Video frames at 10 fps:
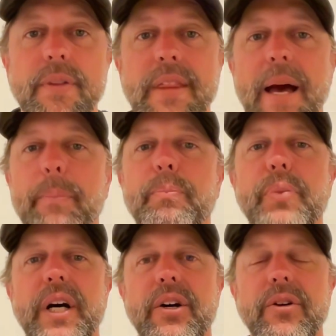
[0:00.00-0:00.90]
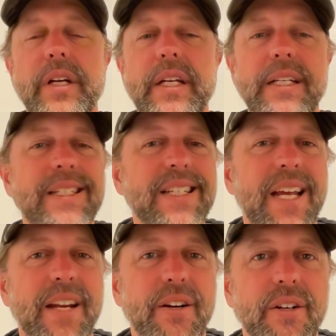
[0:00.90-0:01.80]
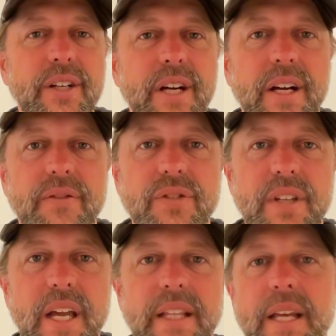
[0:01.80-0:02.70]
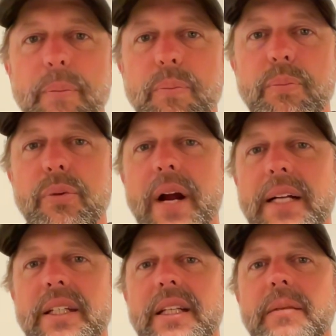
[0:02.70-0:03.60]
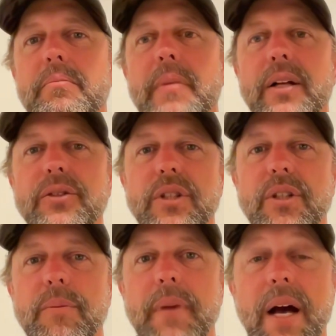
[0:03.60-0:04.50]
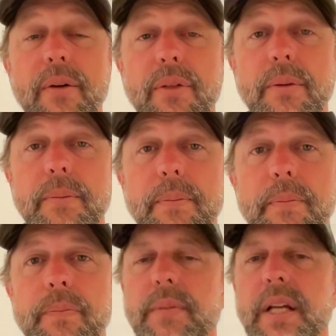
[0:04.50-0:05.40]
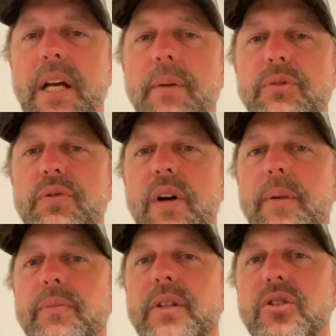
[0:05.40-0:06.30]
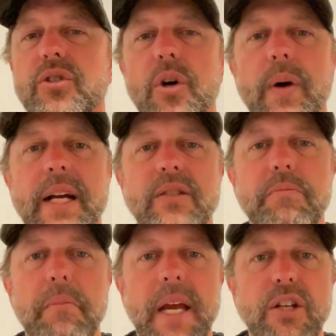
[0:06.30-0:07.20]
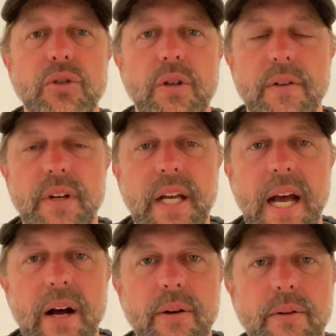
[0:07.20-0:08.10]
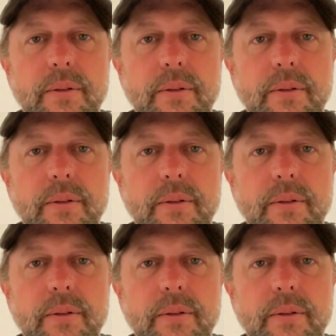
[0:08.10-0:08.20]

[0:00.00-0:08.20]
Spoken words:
That buttery, tender cut of steak that practically melts in your mouth. It comes from the psoas major of a cow.